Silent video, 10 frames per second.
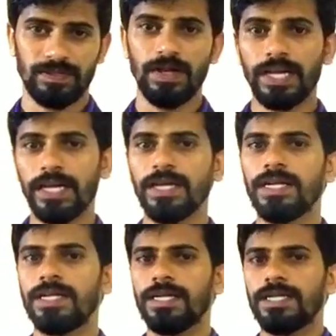Okay,
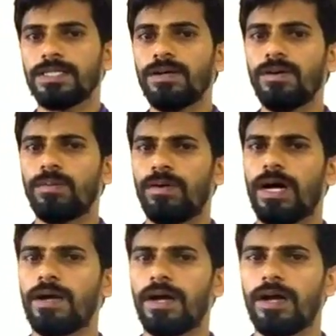so
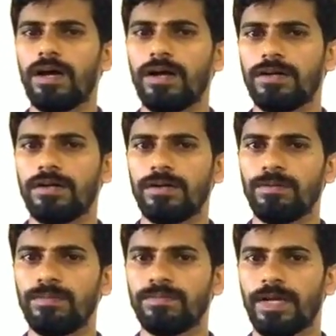
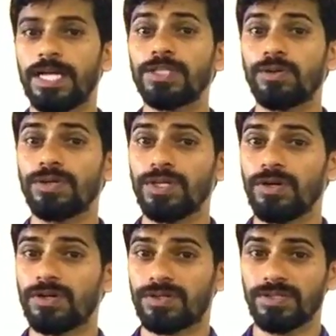
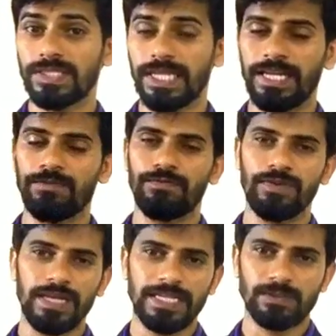Antonio Cruz and
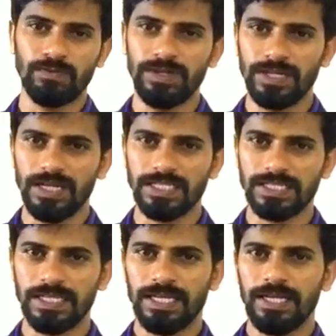Felix
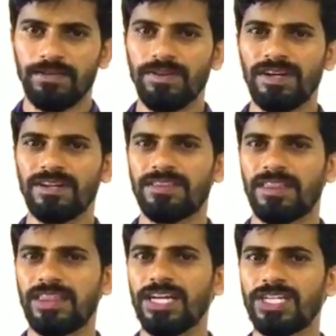Vargas were
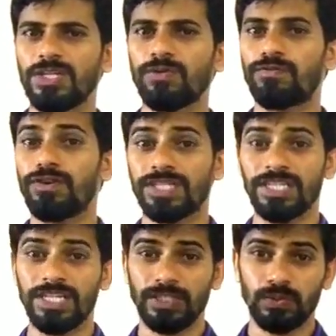13 or
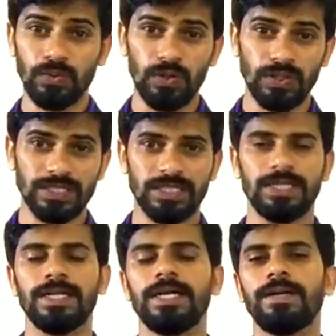14 years old,
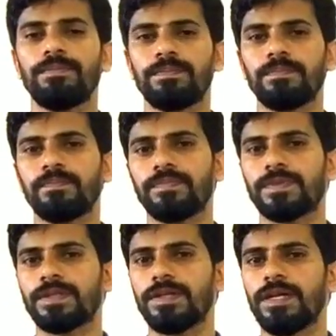
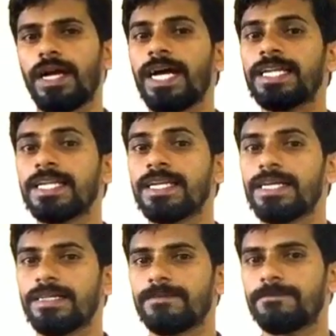and
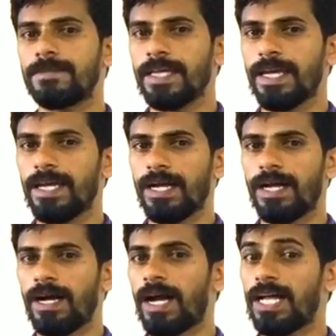they
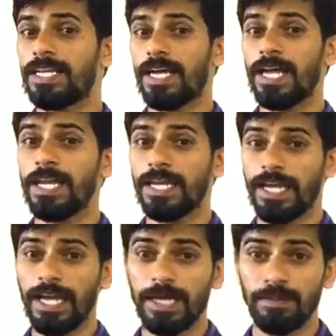had an
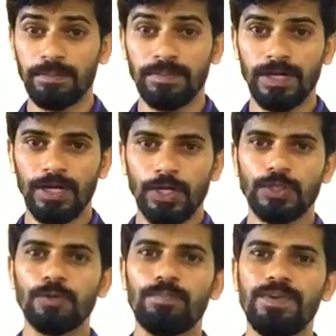aim
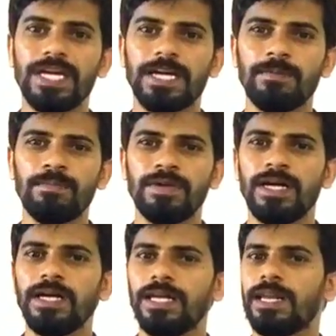to become
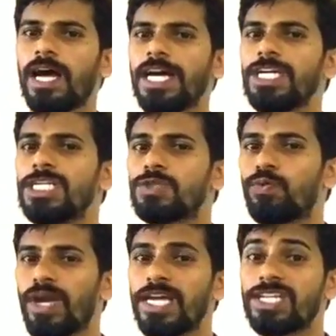
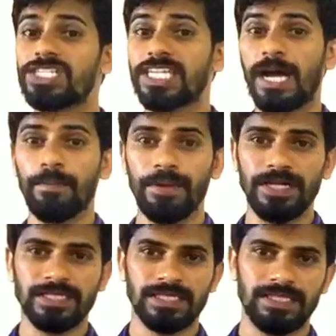lightweight
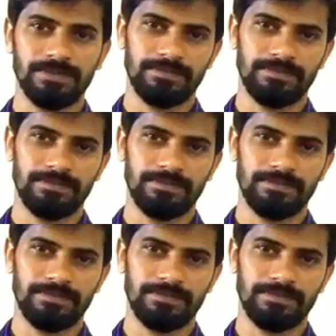champions.